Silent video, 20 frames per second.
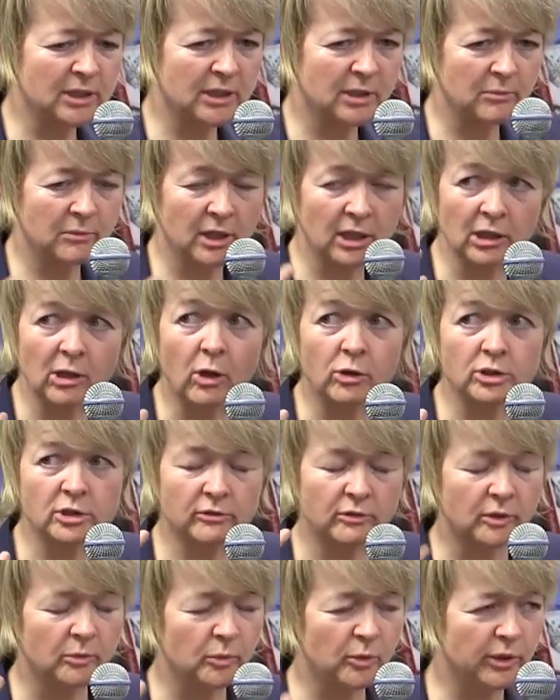some uh, lots
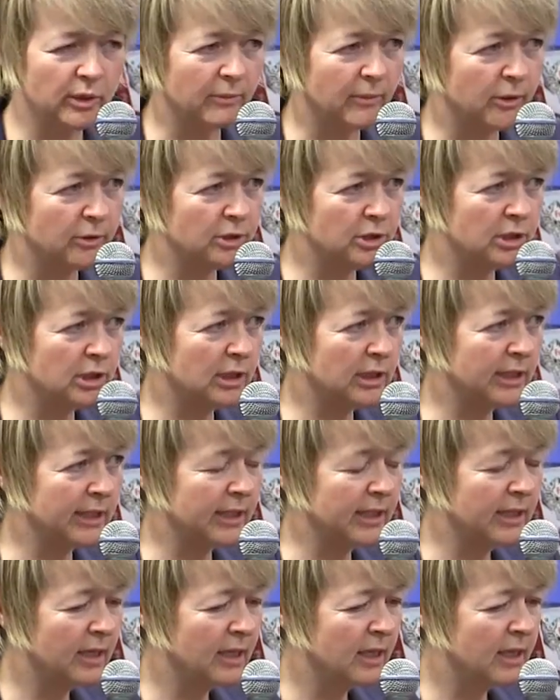of whom were
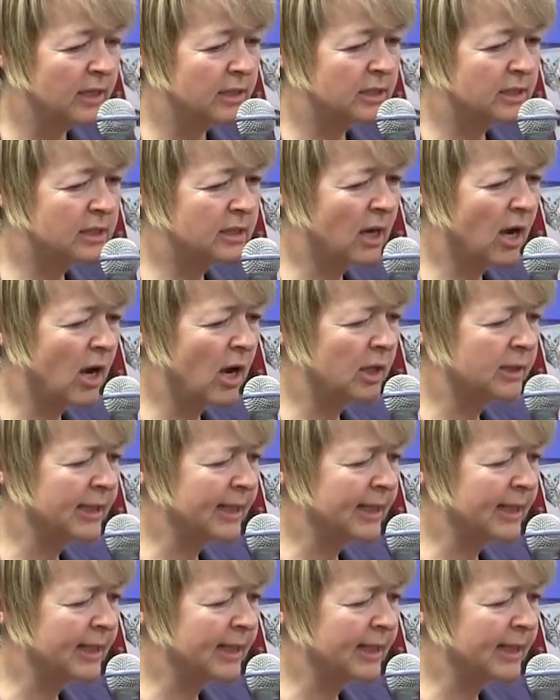emotionally scarred.